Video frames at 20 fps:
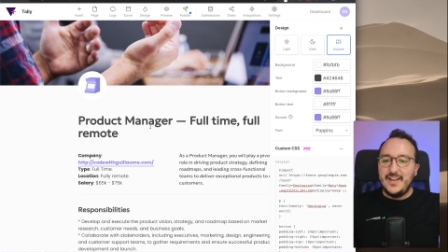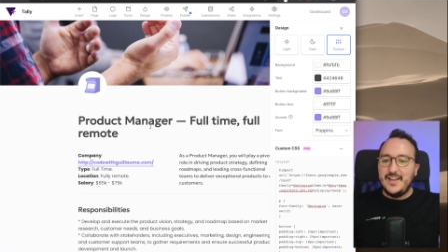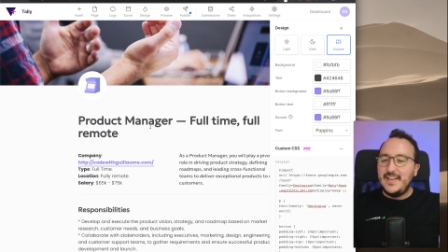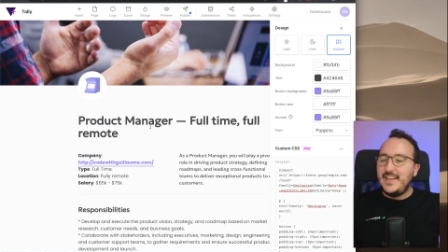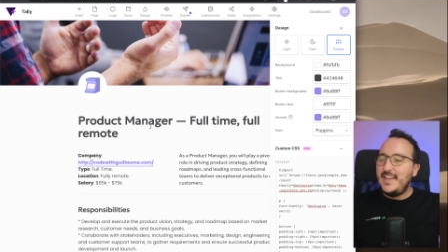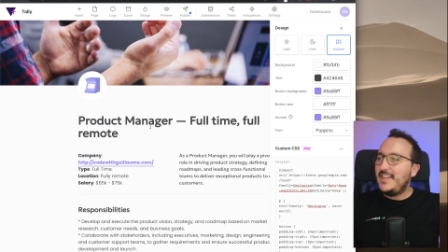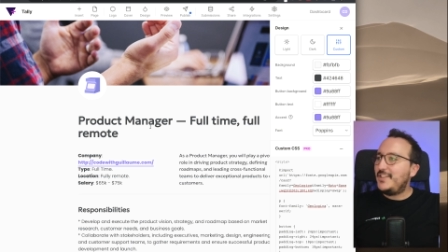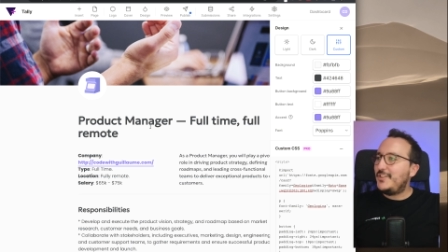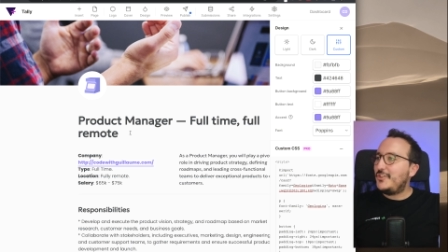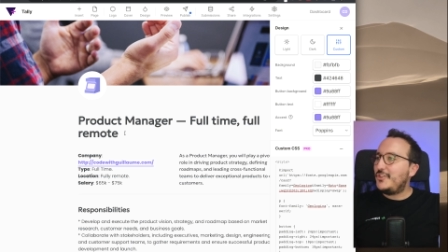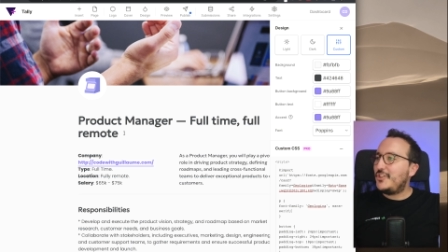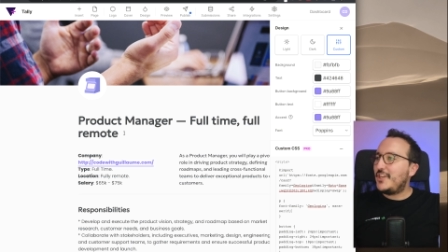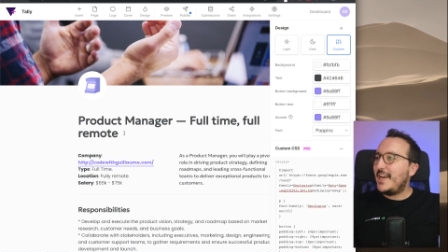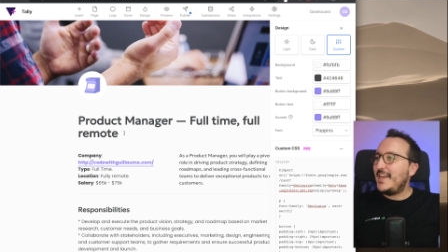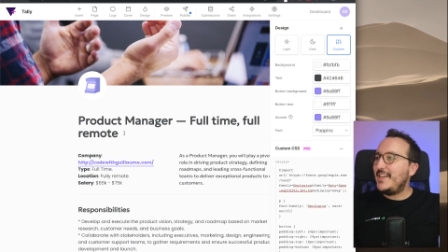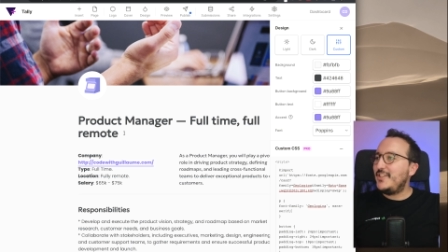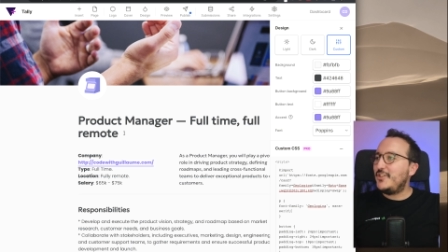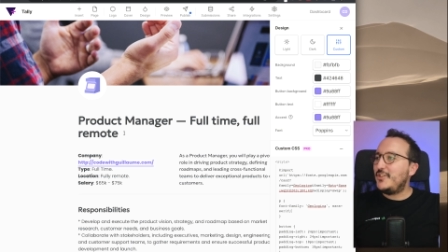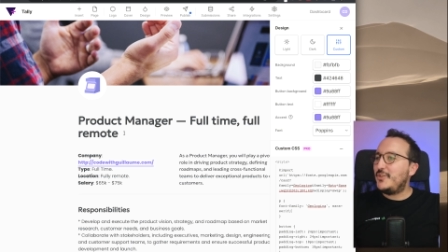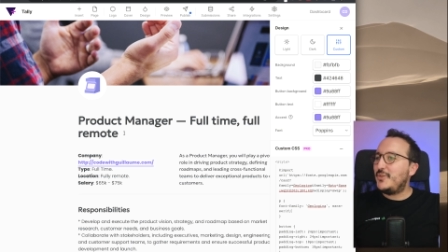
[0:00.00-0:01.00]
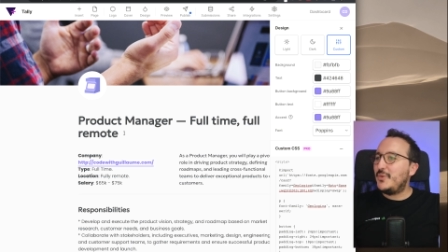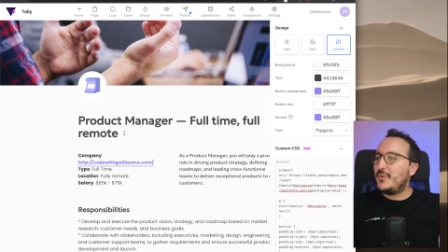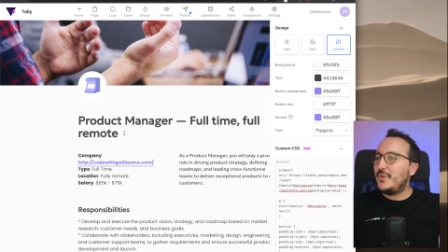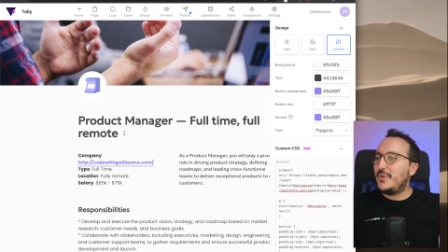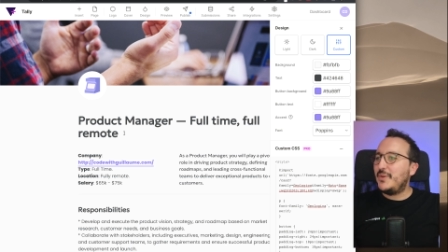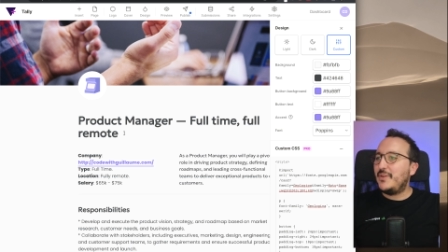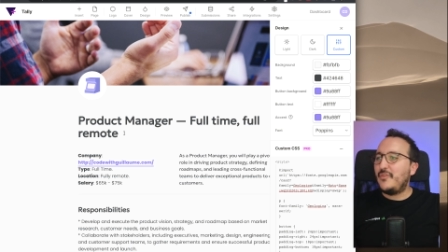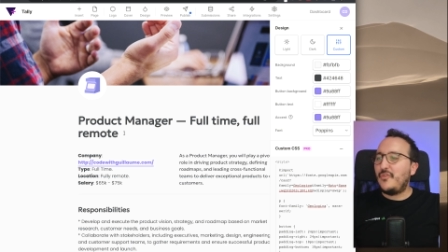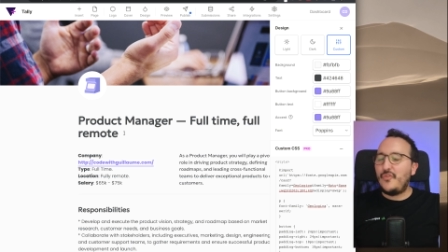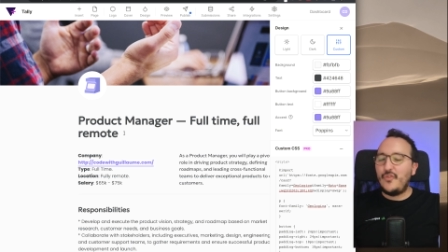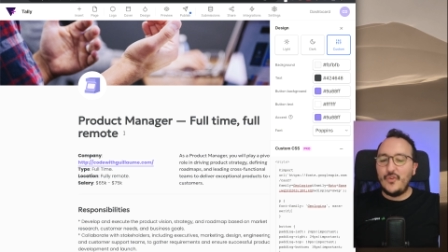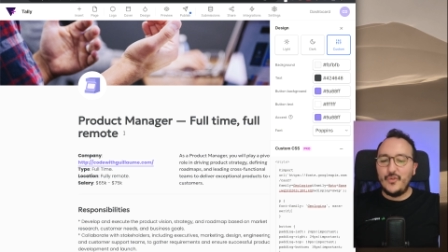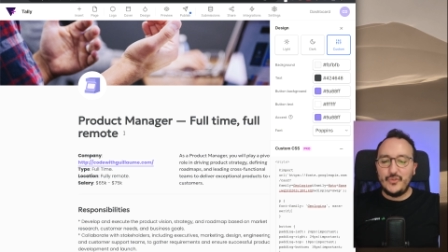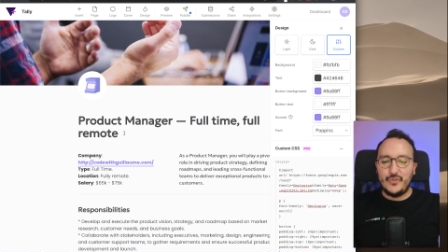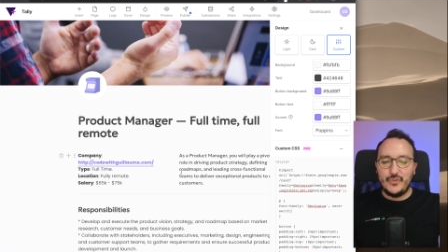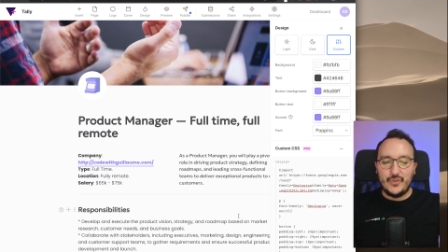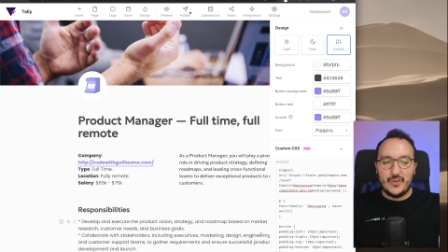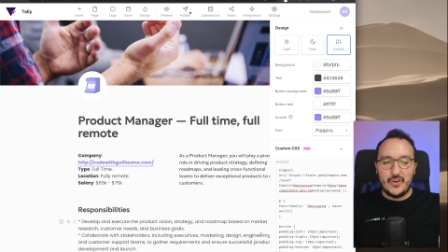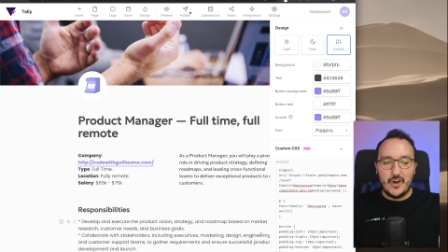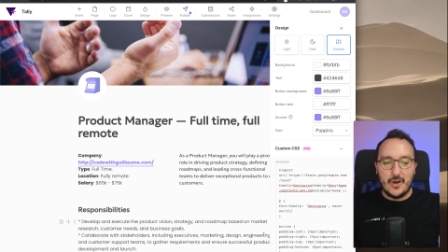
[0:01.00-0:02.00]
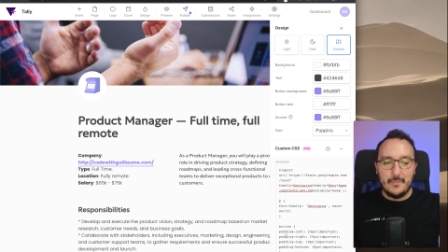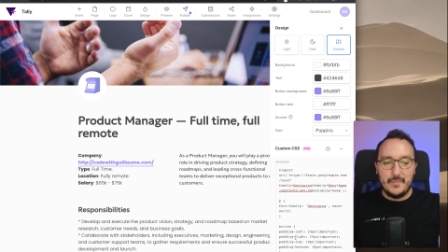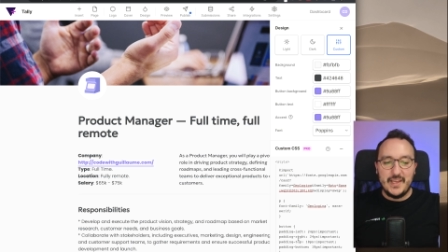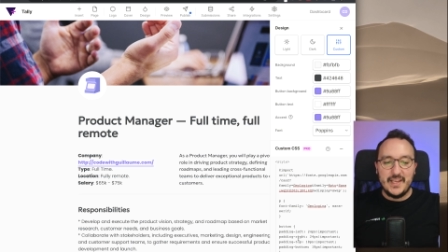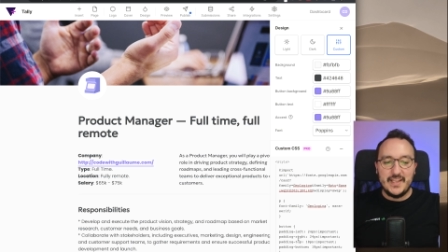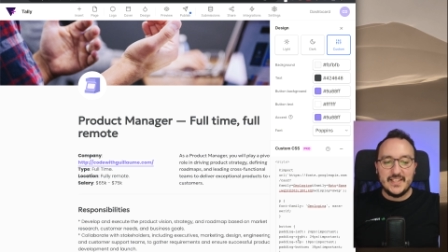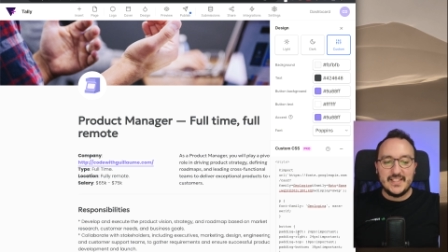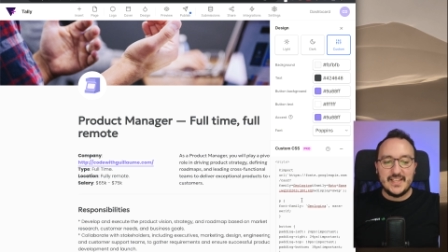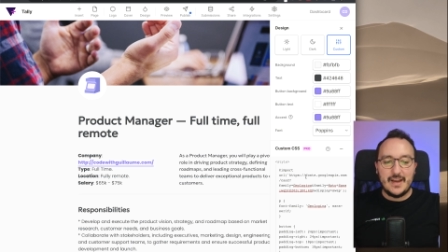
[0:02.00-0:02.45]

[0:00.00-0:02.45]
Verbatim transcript: it changed the font coming